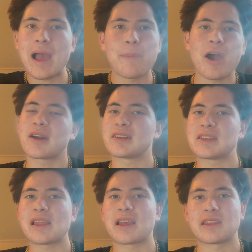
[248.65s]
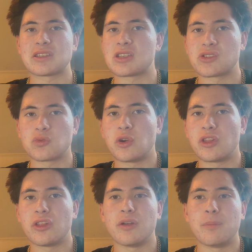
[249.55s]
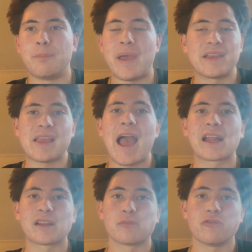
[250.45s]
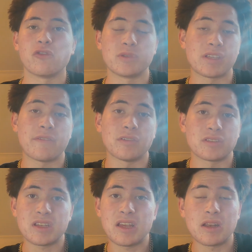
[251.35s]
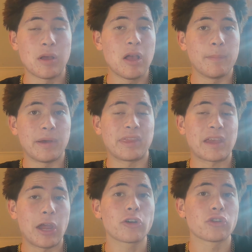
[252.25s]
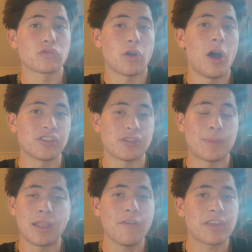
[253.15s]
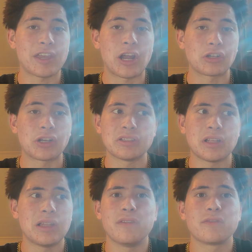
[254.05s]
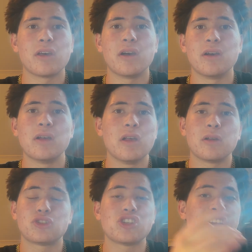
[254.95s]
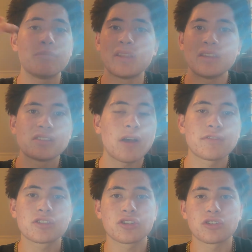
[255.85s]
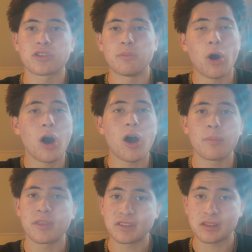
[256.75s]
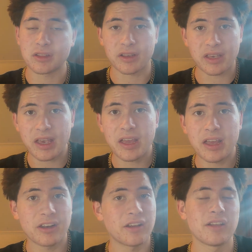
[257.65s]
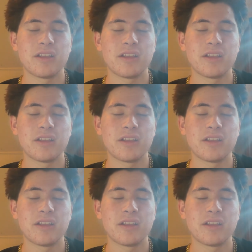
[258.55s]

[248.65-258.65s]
I'm not gonna say like this is one of the best acting performances I've ever seen, but the characters are awesome. I love the character. I love the chief police officer, the mom, the kid.